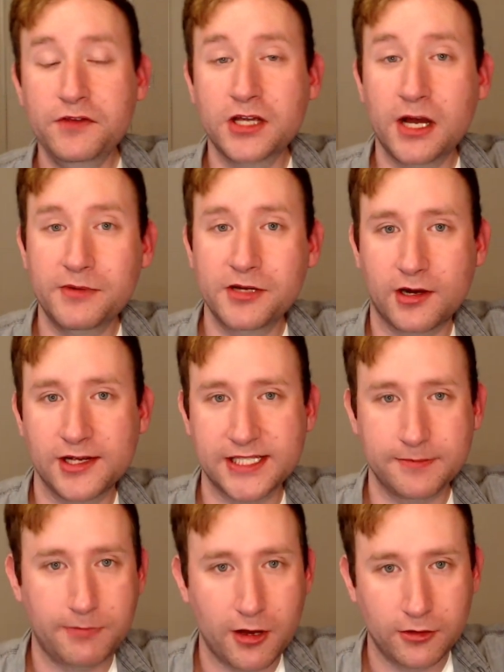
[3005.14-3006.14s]
come across a
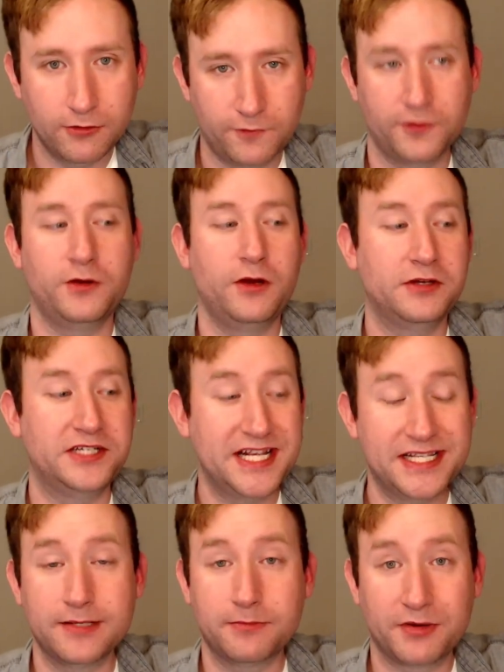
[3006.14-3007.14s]
bottle for a
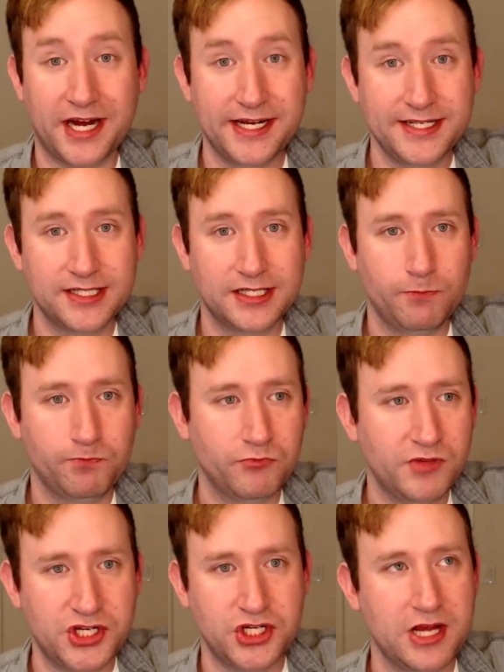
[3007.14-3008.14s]
decent price,
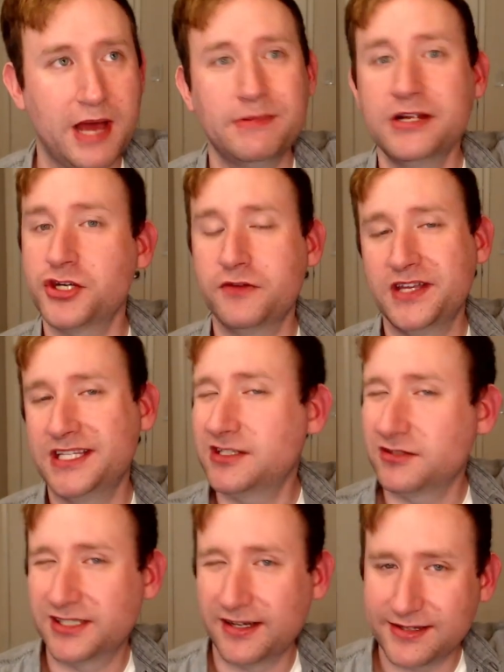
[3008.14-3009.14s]
which I'm not sure if they still
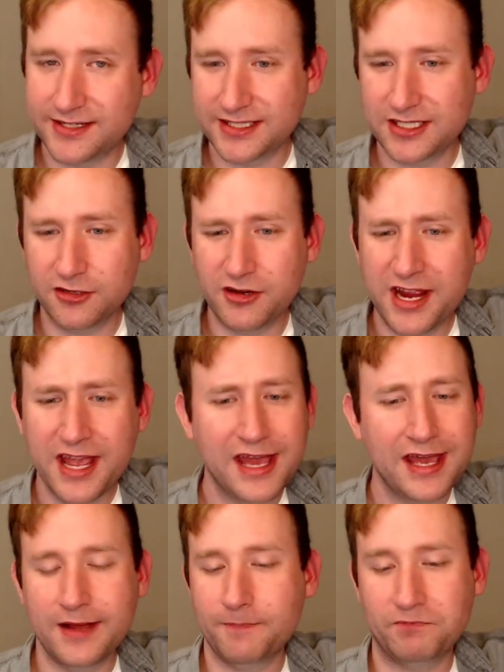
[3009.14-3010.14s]
sell at distillery,
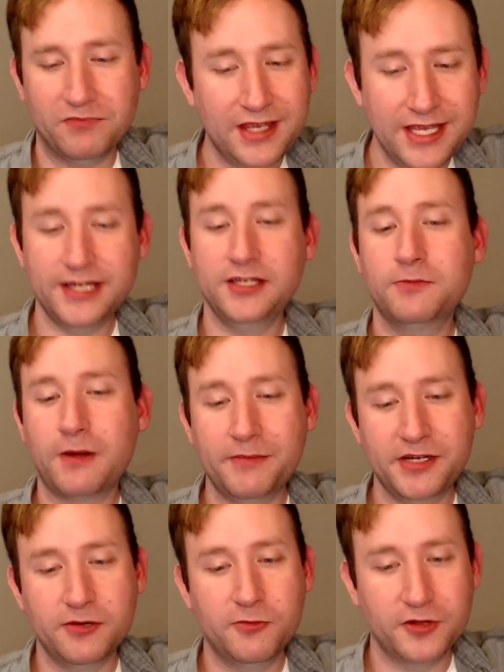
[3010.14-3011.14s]
Ian, you probably
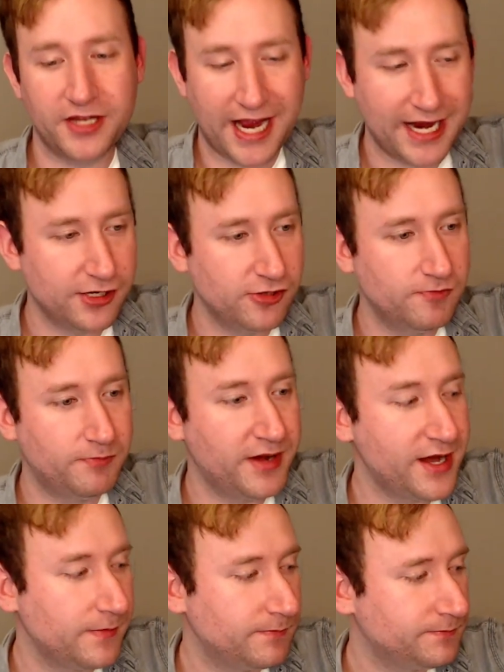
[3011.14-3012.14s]
know more than I do,
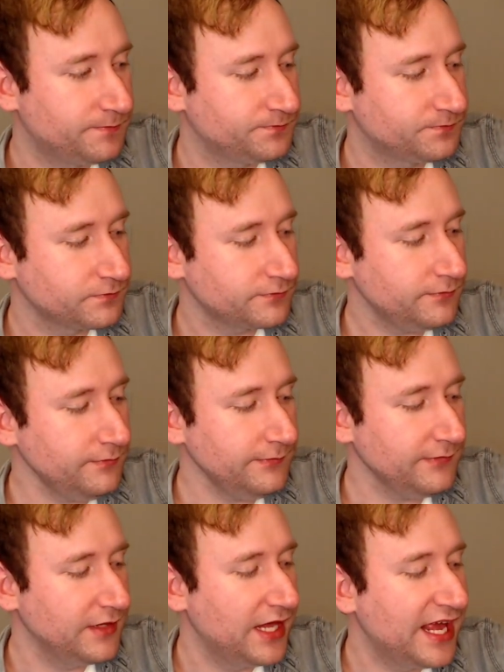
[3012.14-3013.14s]
but
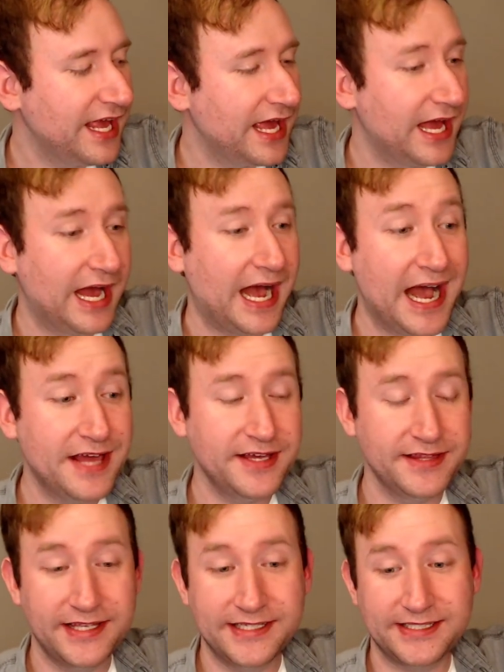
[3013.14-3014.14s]
I think
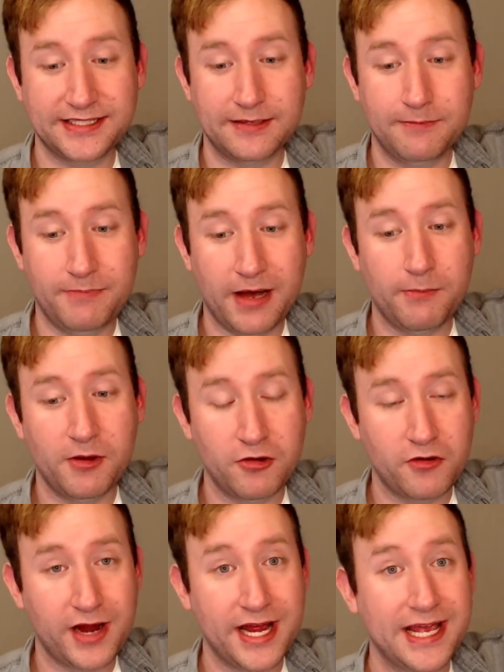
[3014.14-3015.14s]
this Balboa
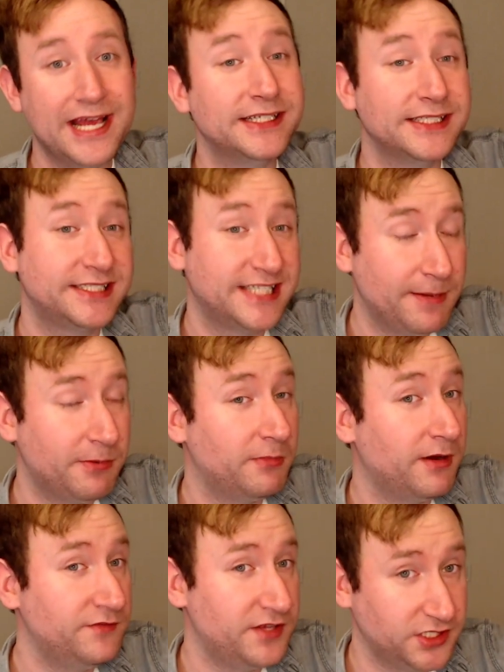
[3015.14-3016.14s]
Rye is a step
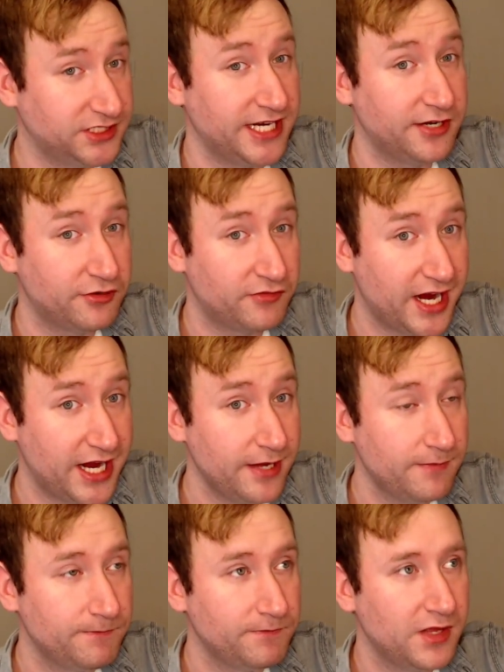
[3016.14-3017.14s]
above their standard rye.
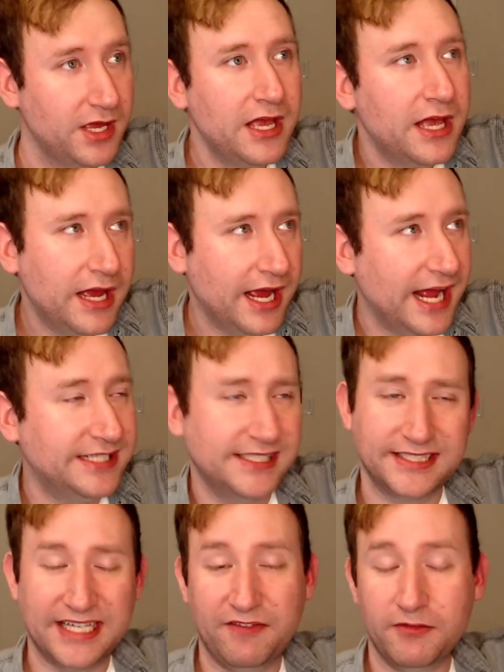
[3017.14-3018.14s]
It's a
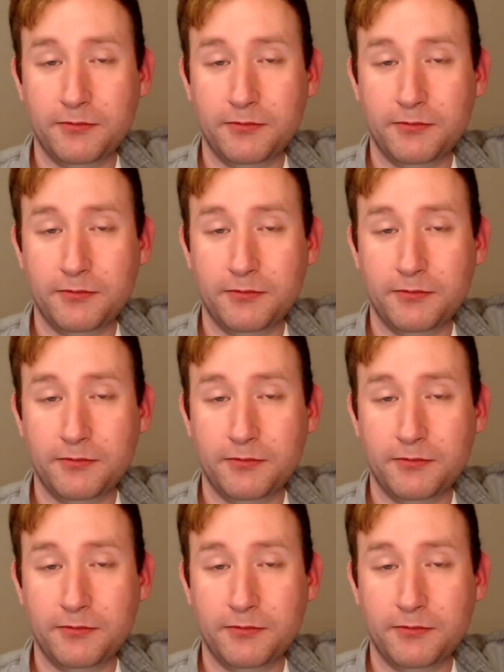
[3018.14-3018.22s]
step